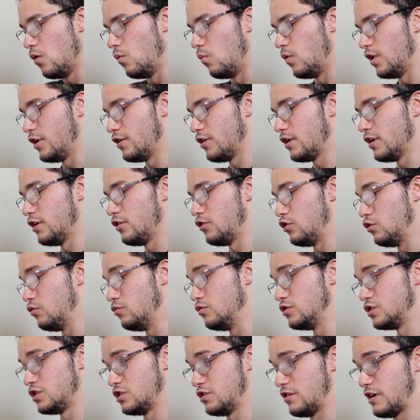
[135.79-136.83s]
what you're going to
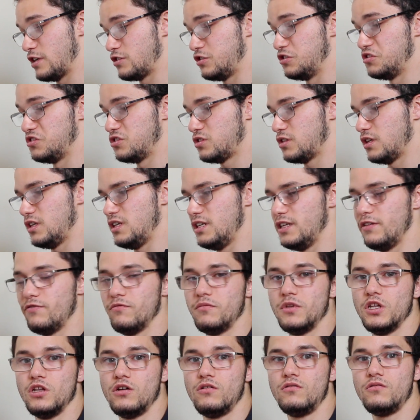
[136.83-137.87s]
do is you're actually just going to leave
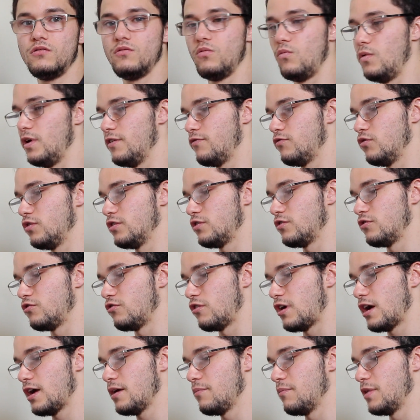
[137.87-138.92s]
it alone, wait for it to
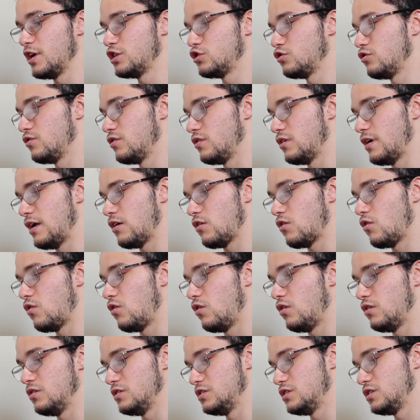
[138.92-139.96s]
dry, make sure the
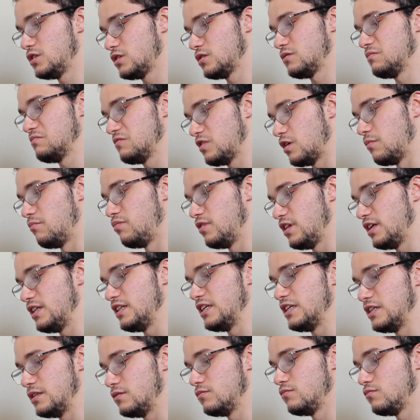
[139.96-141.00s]
alcohol is
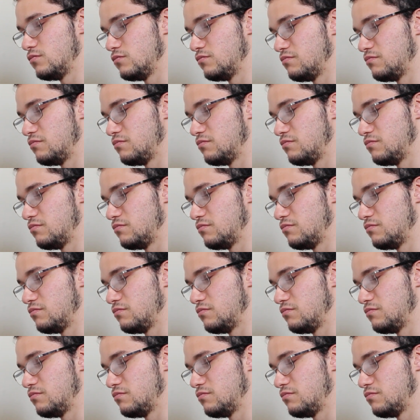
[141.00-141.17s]
completely